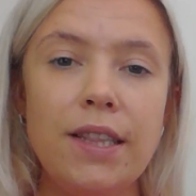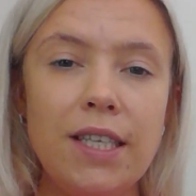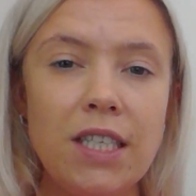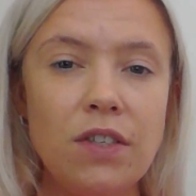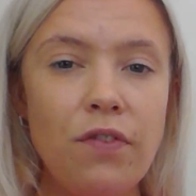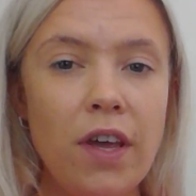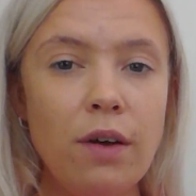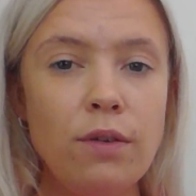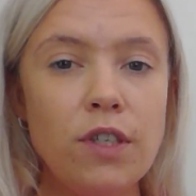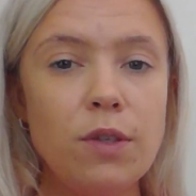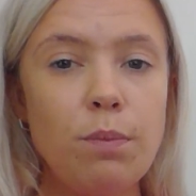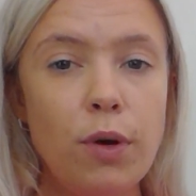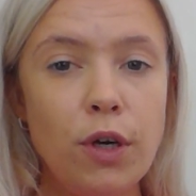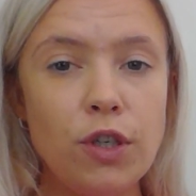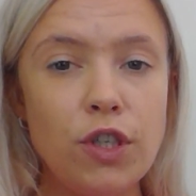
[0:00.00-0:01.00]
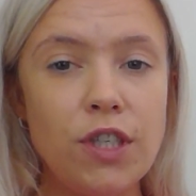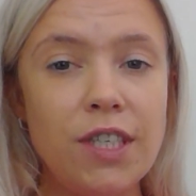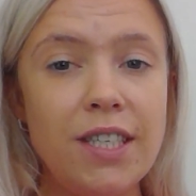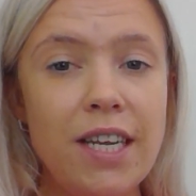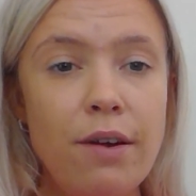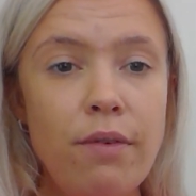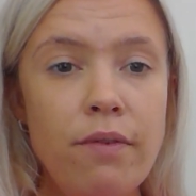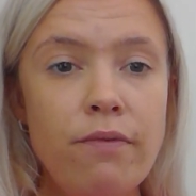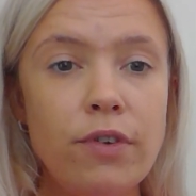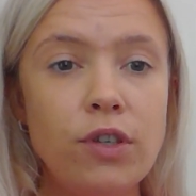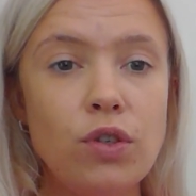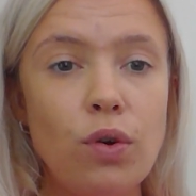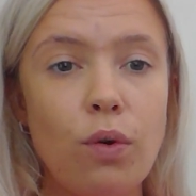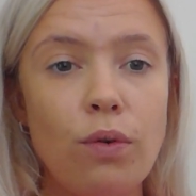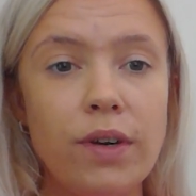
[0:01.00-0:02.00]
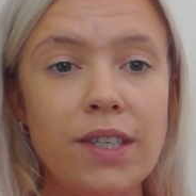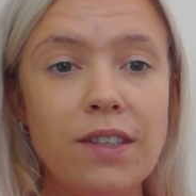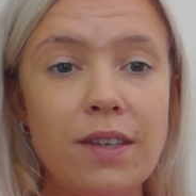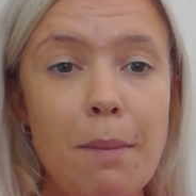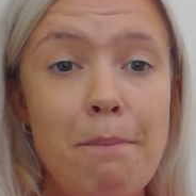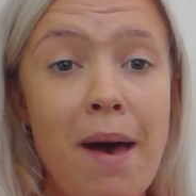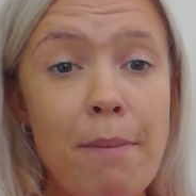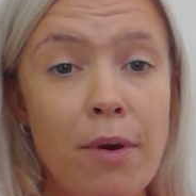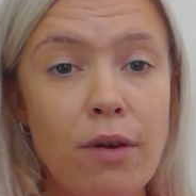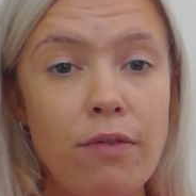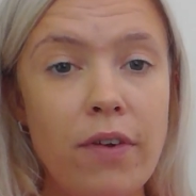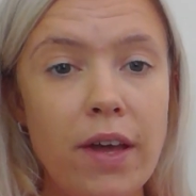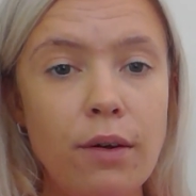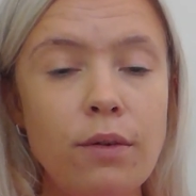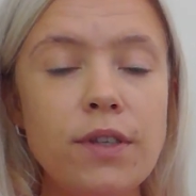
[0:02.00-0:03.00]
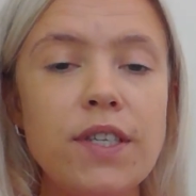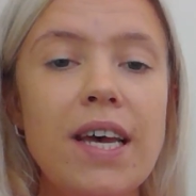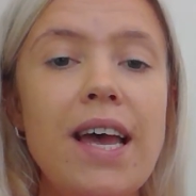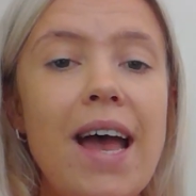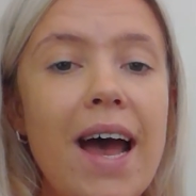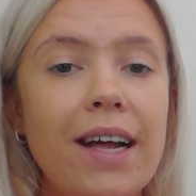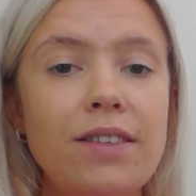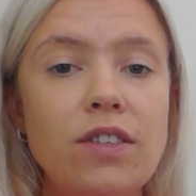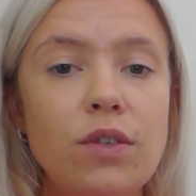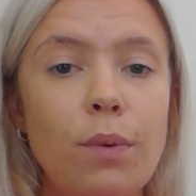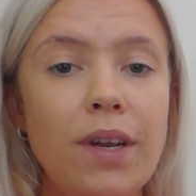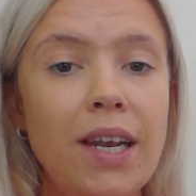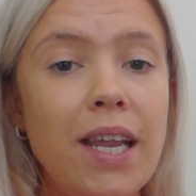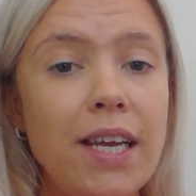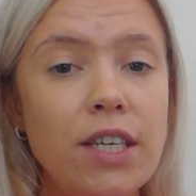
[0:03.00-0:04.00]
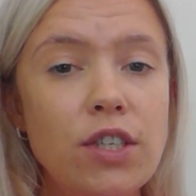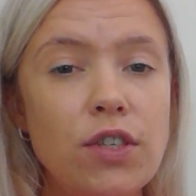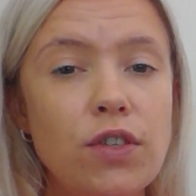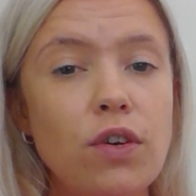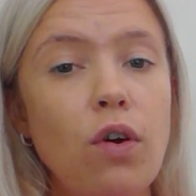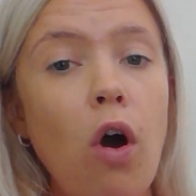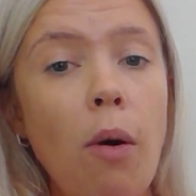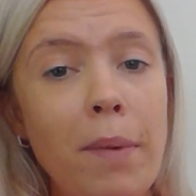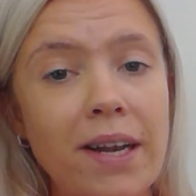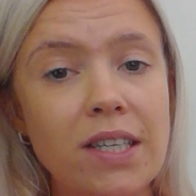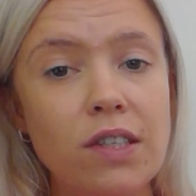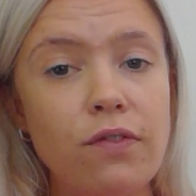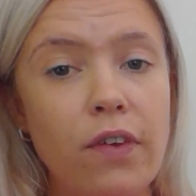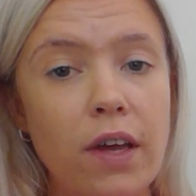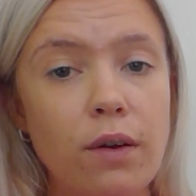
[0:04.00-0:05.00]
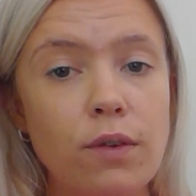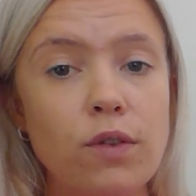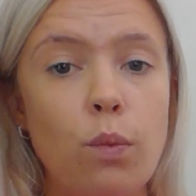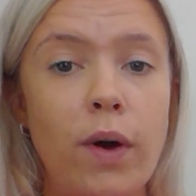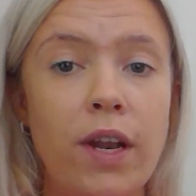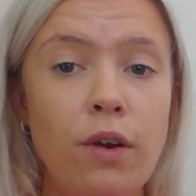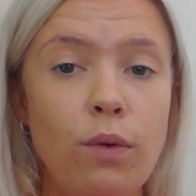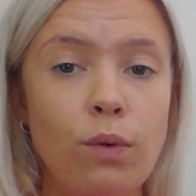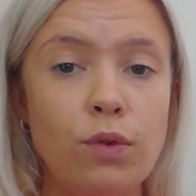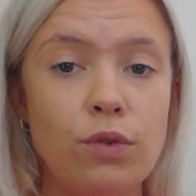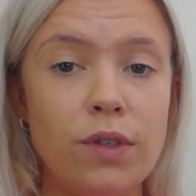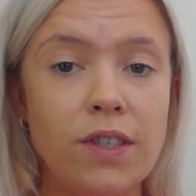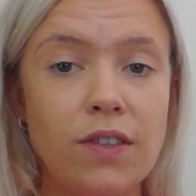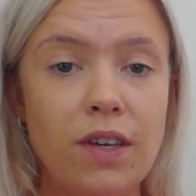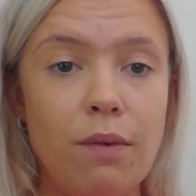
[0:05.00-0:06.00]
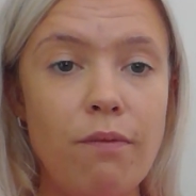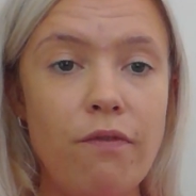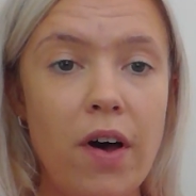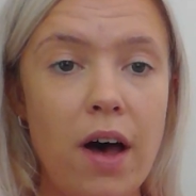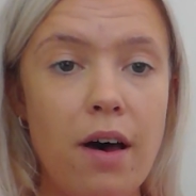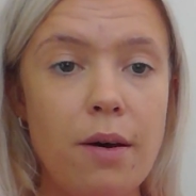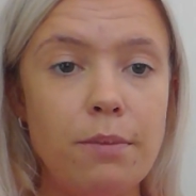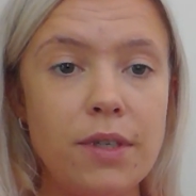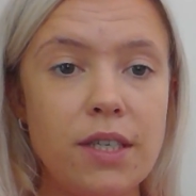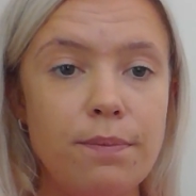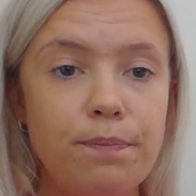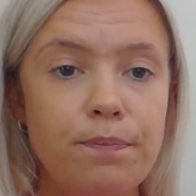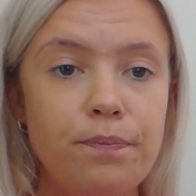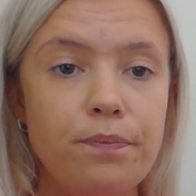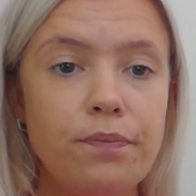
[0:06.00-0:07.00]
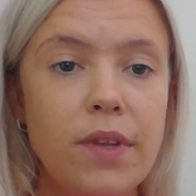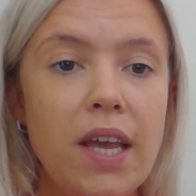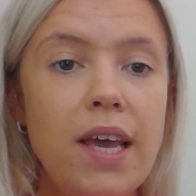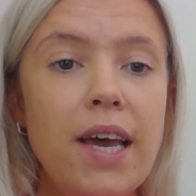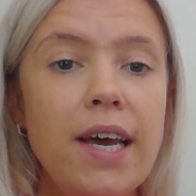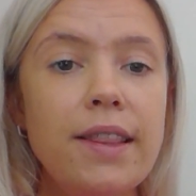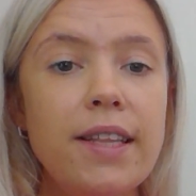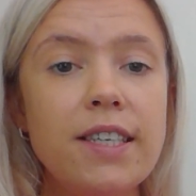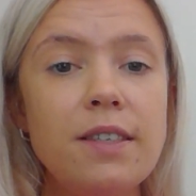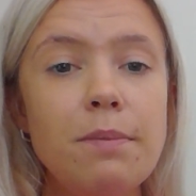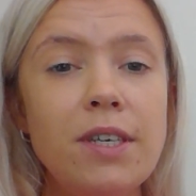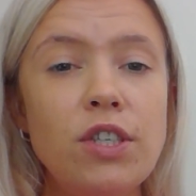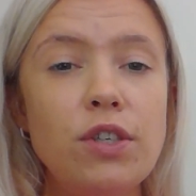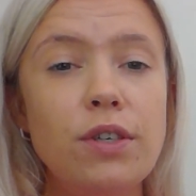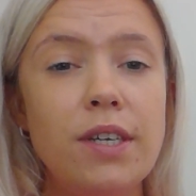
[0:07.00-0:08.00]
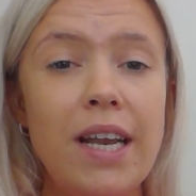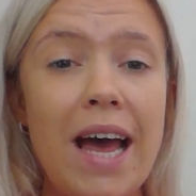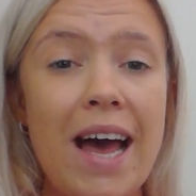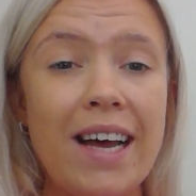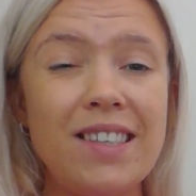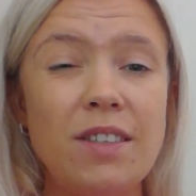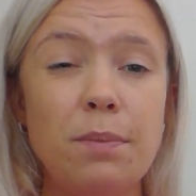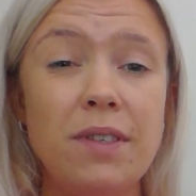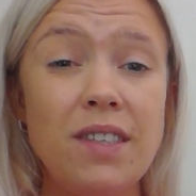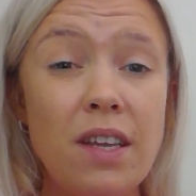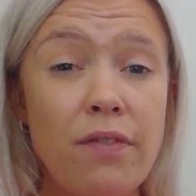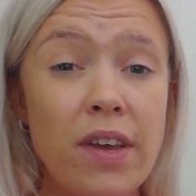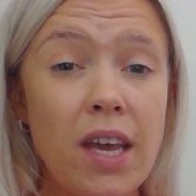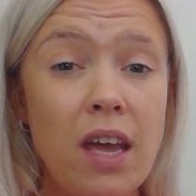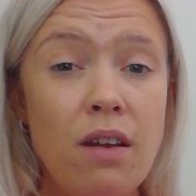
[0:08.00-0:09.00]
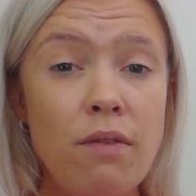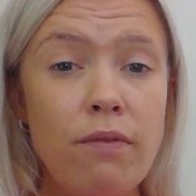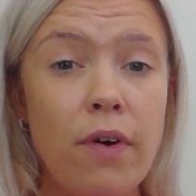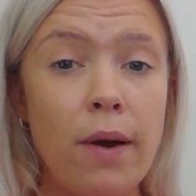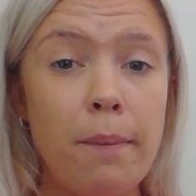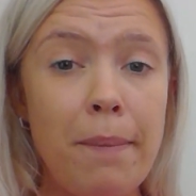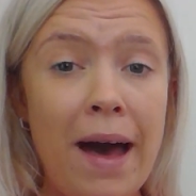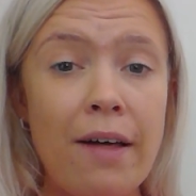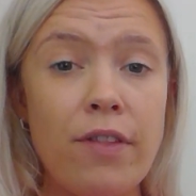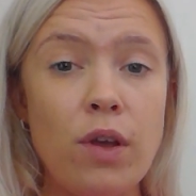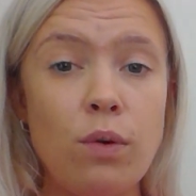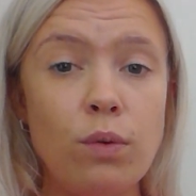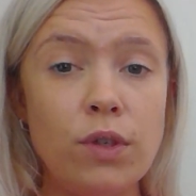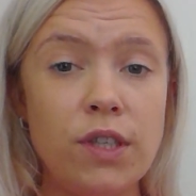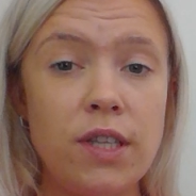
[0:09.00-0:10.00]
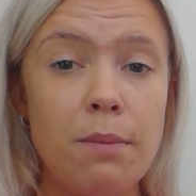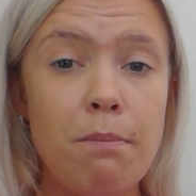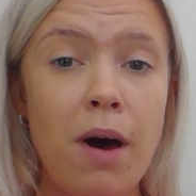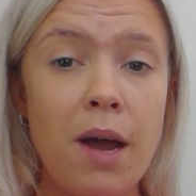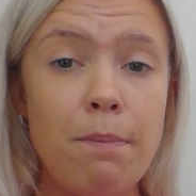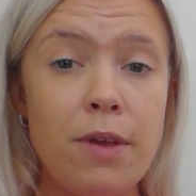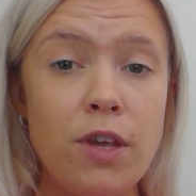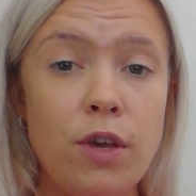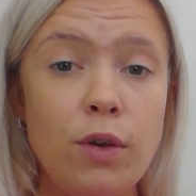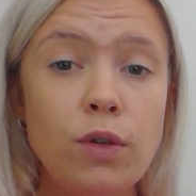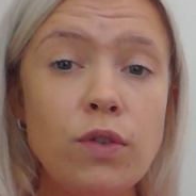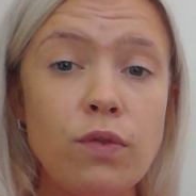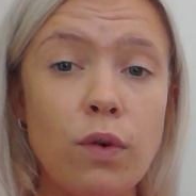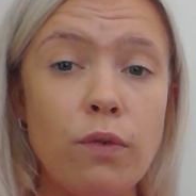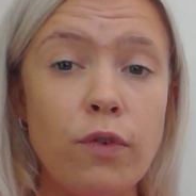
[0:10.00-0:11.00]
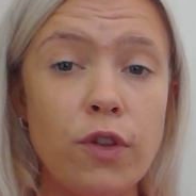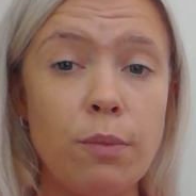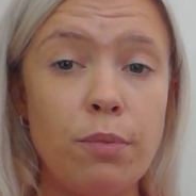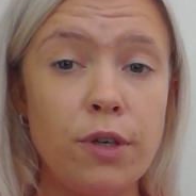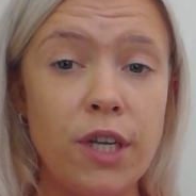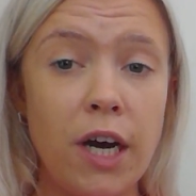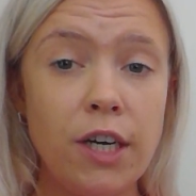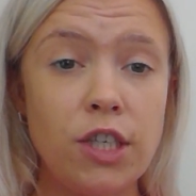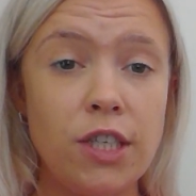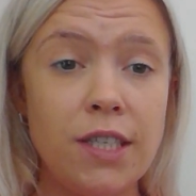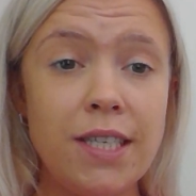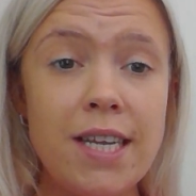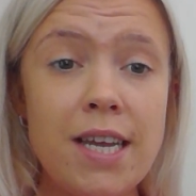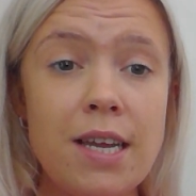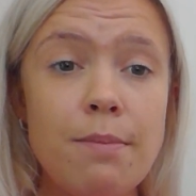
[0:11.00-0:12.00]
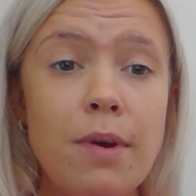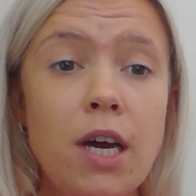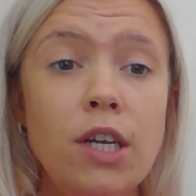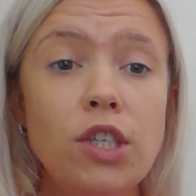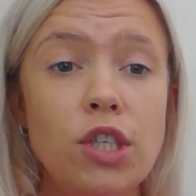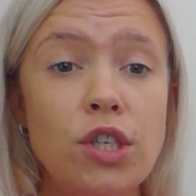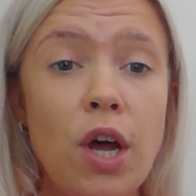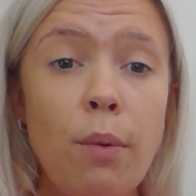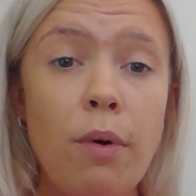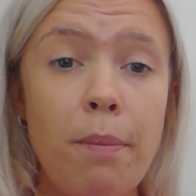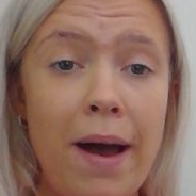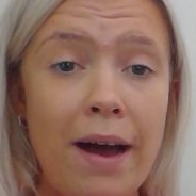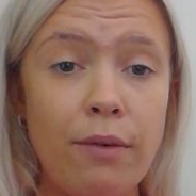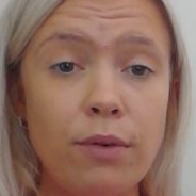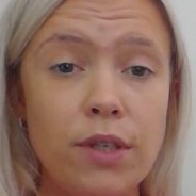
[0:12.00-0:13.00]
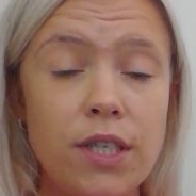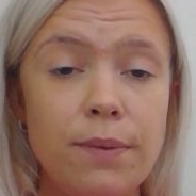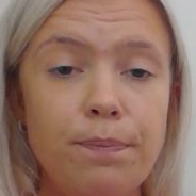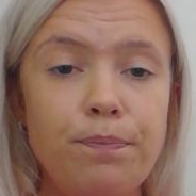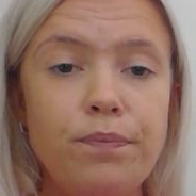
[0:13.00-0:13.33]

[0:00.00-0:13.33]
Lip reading: This field is pushed to Dear Inventory's memo field and to Unleash's comments field when an order is confirmed. This means you can add specific info about the order that might be useful for the production team to know about.